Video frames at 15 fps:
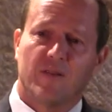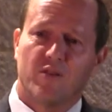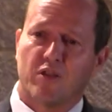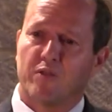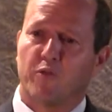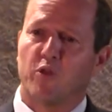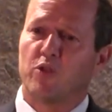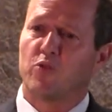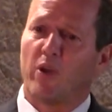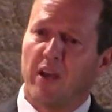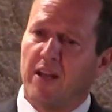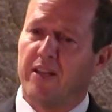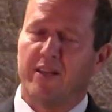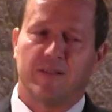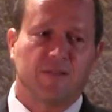just for
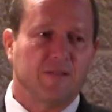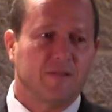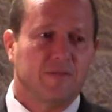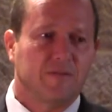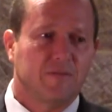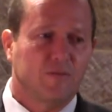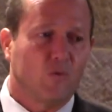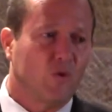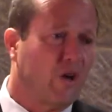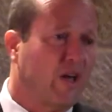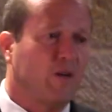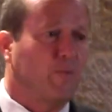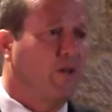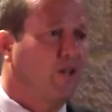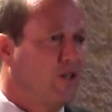Israelis, we're
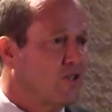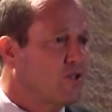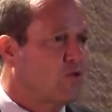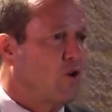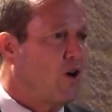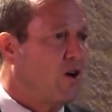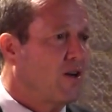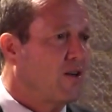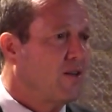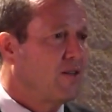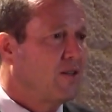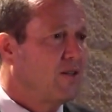8 million strong,